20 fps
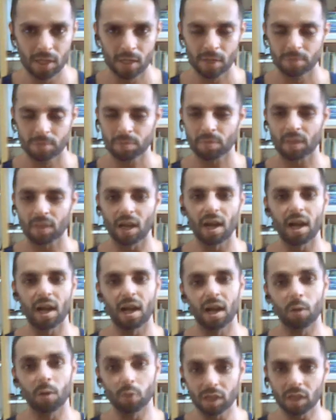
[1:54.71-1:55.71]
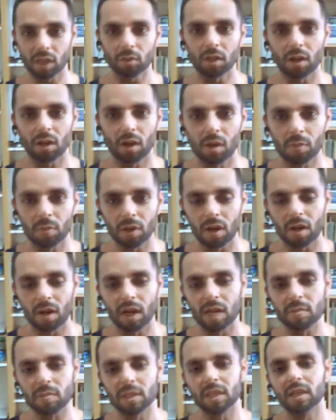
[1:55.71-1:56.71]
uh, without the alarm clock, I
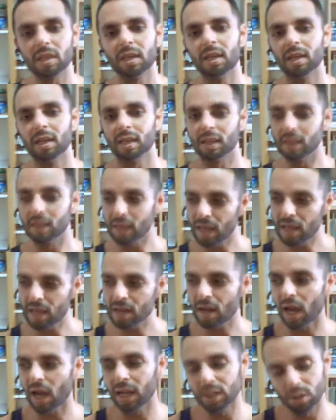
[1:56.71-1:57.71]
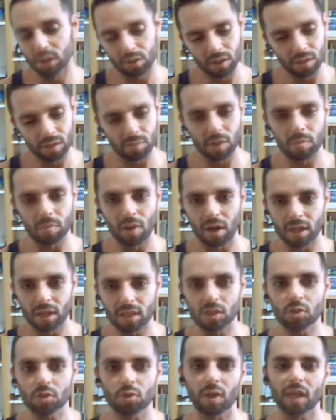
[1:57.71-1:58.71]
mean, then I know that my body's
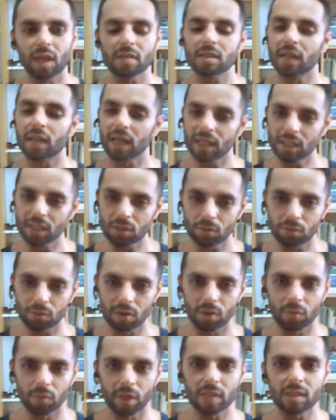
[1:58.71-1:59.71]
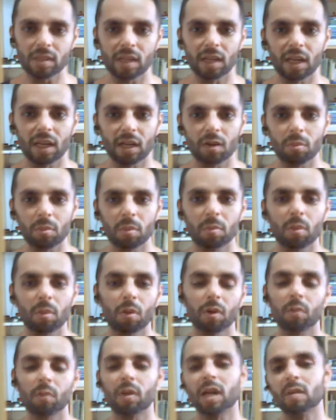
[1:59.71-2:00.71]
stressed and I need to rest it a little bit more. When
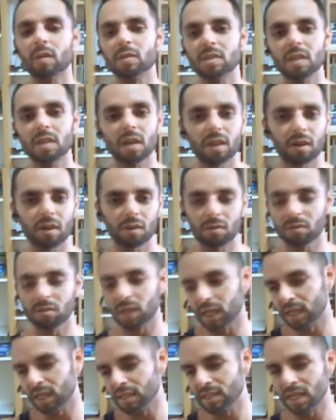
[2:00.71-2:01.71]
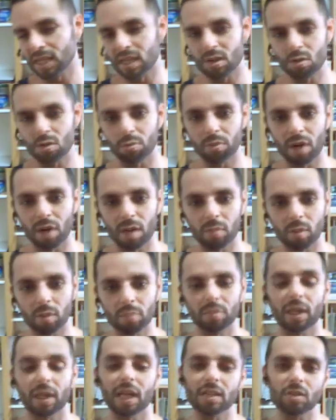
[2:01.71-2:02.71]
I was younger, like I said, no problem. But
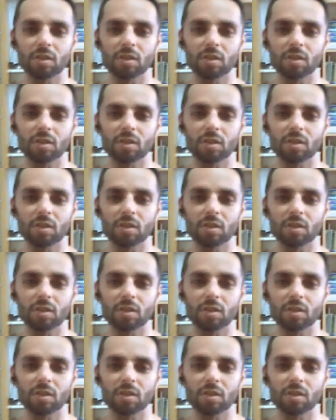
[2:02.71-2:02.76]
as you get